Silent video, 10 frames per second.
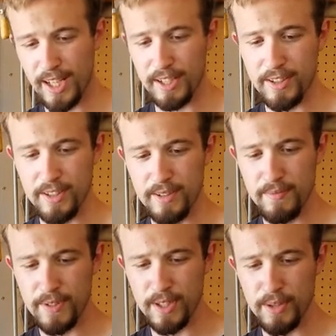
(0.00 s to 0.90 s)
like to
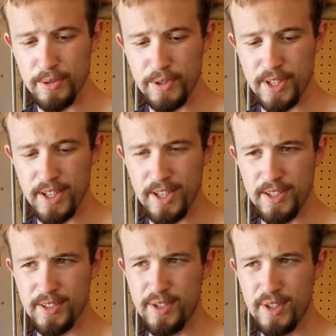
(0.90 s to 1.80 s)
use
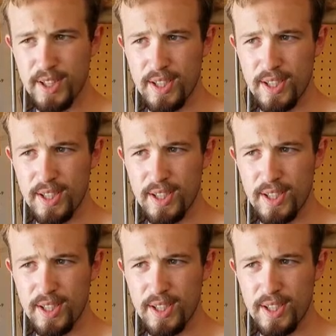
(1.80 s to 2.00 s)
is